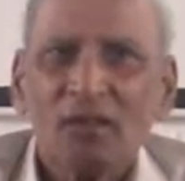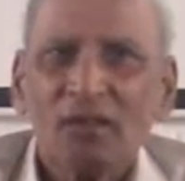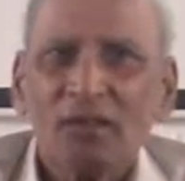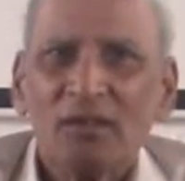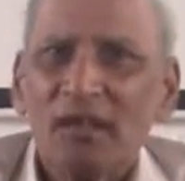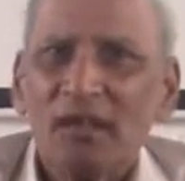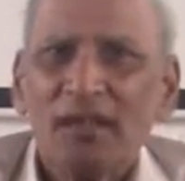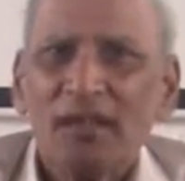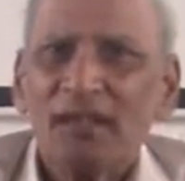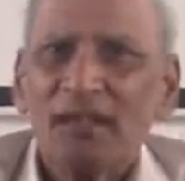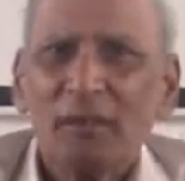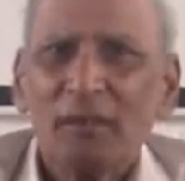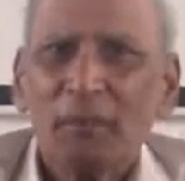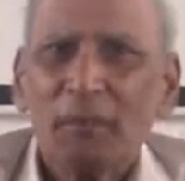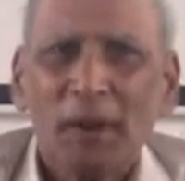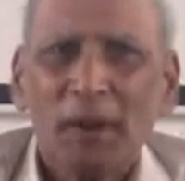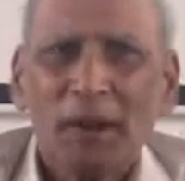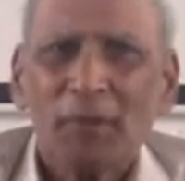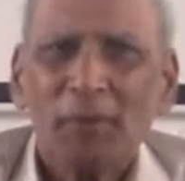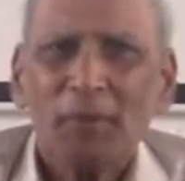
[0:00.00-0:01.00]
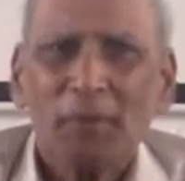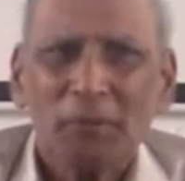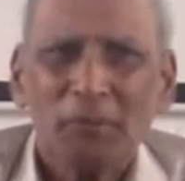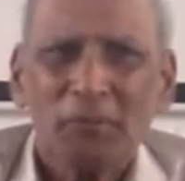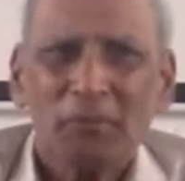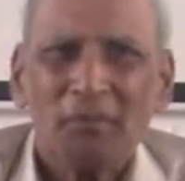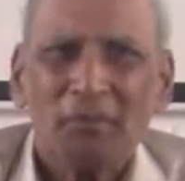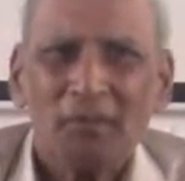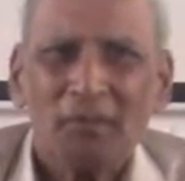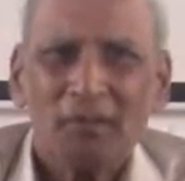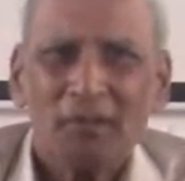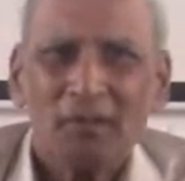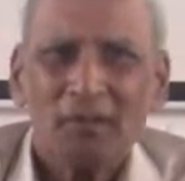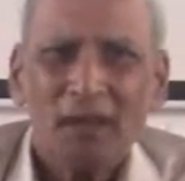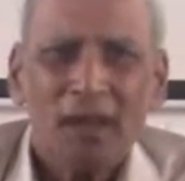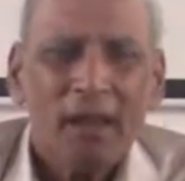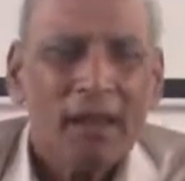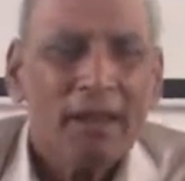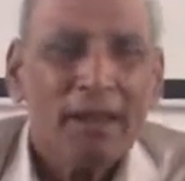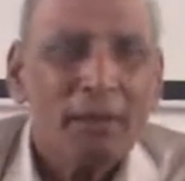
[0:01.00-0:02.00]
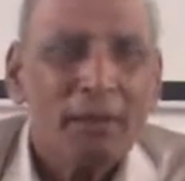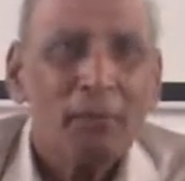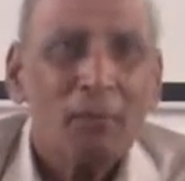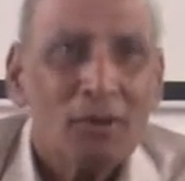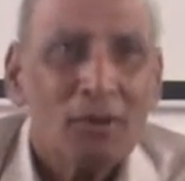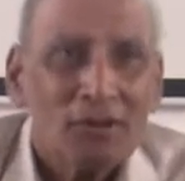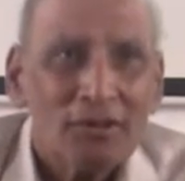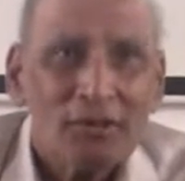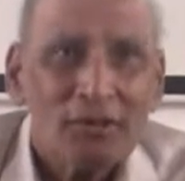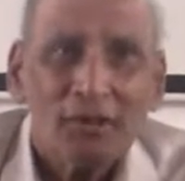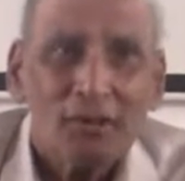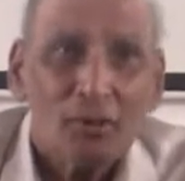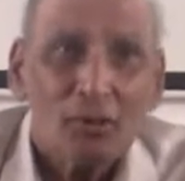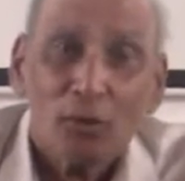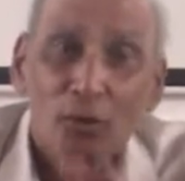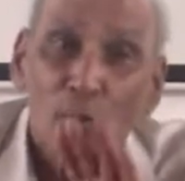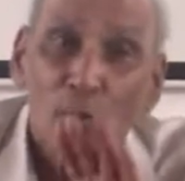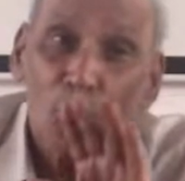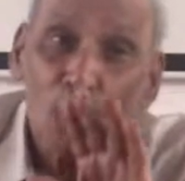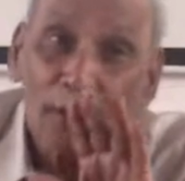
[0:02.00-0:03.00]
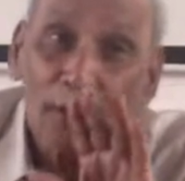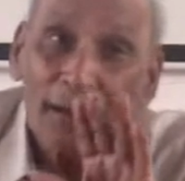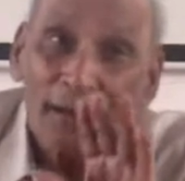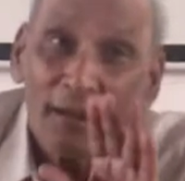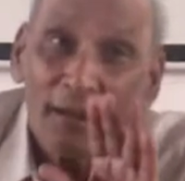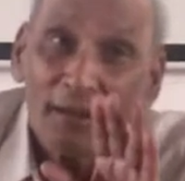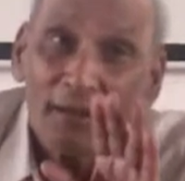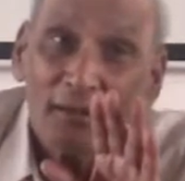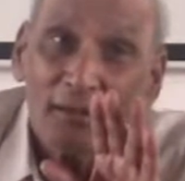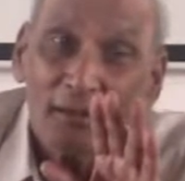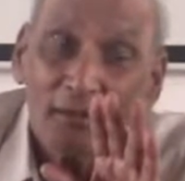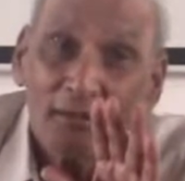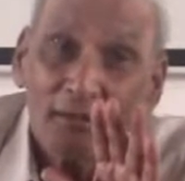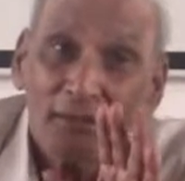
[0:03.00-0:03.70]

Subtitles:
No, there is a problem. He must look at it